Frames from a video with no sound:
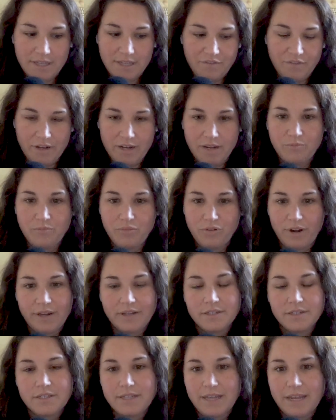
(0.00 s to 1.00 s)
leave an
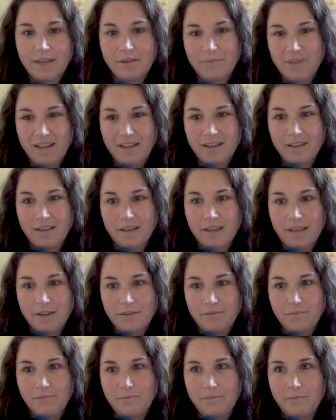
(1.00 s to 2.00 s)
imprint and make
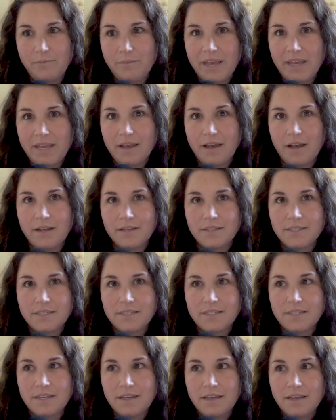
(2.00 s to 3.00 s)
and make
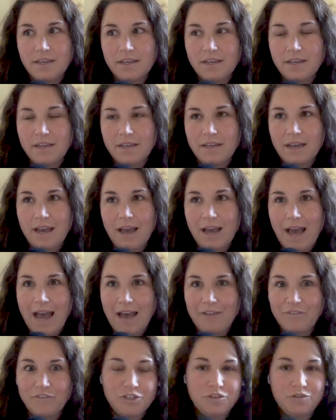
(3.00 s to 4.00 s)
us
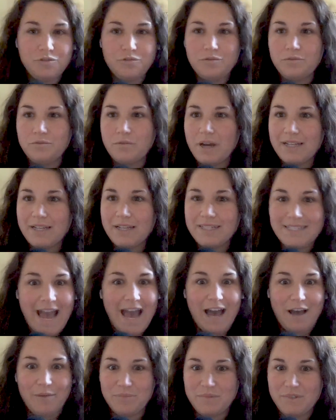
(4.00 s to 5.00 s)
have to
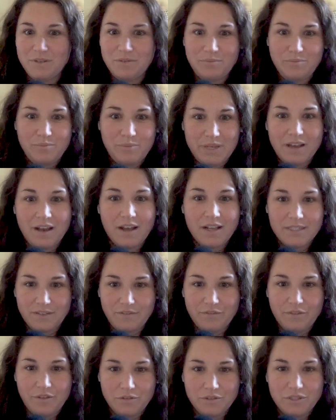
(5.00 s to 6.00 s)
adapt because
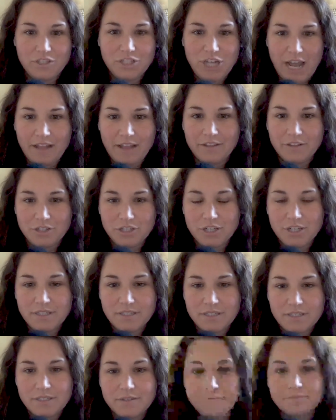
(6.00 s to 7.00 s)
of those mm-hmm. challenges.
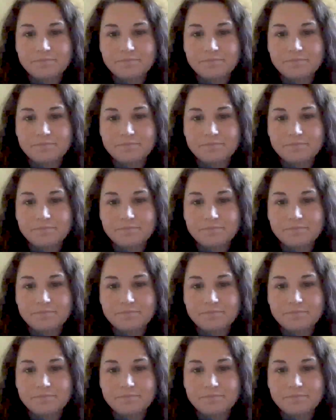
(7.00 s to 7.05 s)
Mm -hmm.